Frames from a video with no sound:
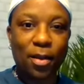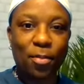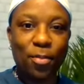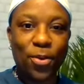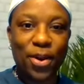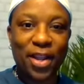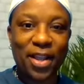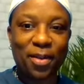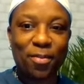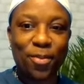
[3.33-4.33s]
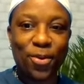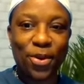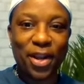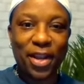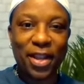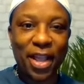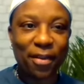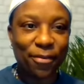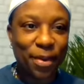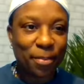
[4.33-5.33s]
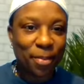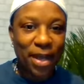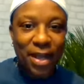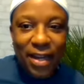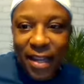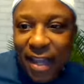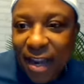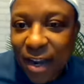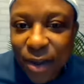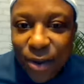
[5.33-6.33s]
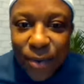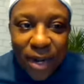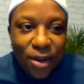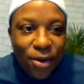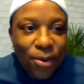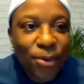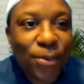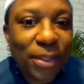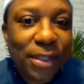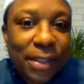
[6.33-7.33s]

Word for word: Good morning, good morning, everybody. Hello, hello.